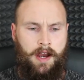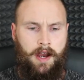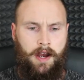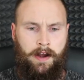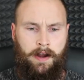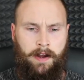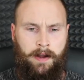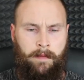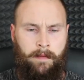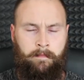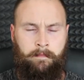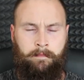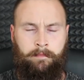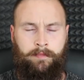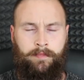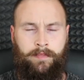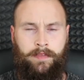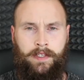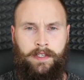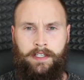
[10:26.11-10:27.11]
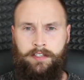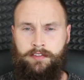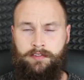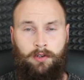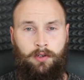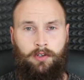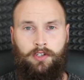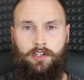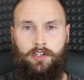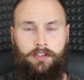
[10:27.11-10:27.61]
It's
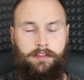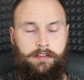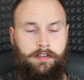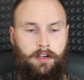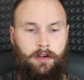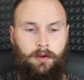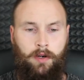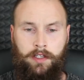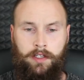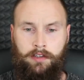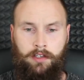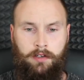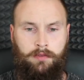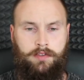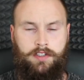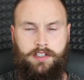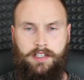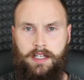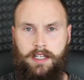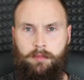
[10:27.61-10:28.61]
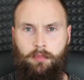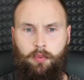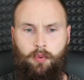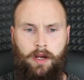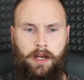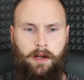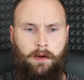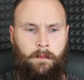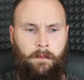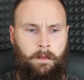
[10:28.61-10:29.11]
not good. You know, I don't sleep
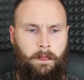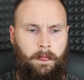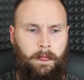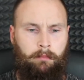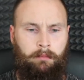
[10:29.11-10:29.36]
well.